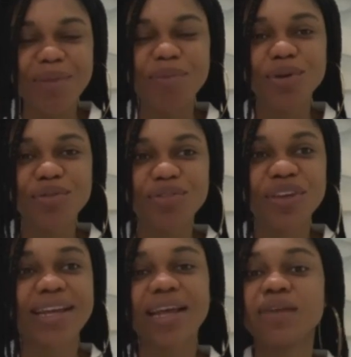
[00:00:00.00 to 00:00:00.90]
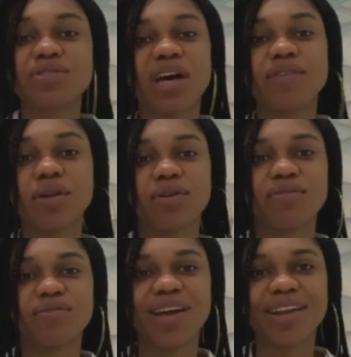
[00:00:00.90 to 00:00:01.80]
I'm goofy, and I love to have a lot of
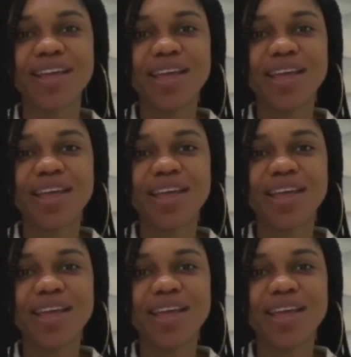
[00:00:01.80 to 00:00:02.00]
fun.